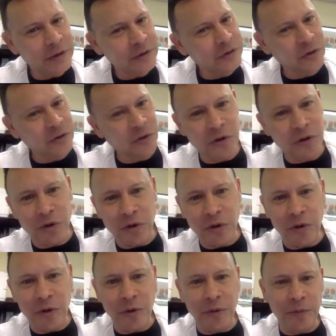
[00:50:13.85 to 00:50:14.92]

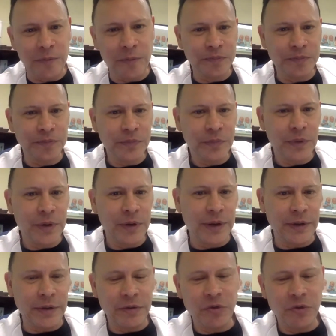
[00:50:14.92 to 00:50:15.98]
So
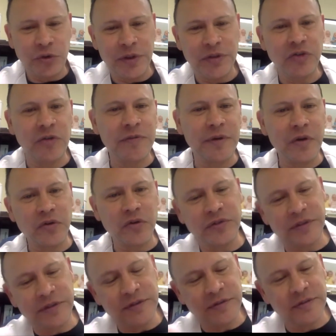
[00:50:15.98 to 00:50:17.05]
in through the
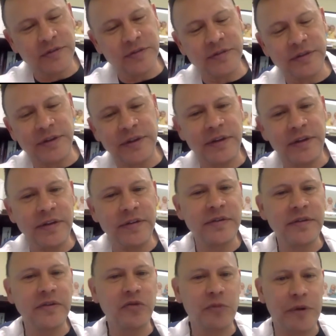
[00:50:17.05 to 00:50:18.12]
esophagus, it's
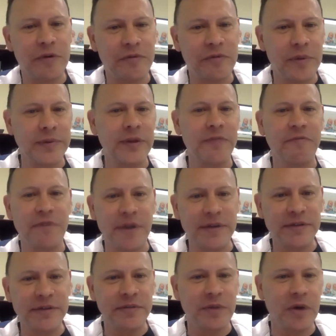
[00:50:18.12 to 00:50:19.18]
easy to perform the
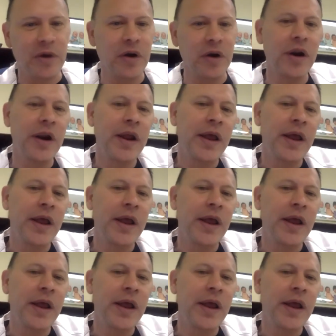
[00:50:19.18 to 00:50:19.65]
flexible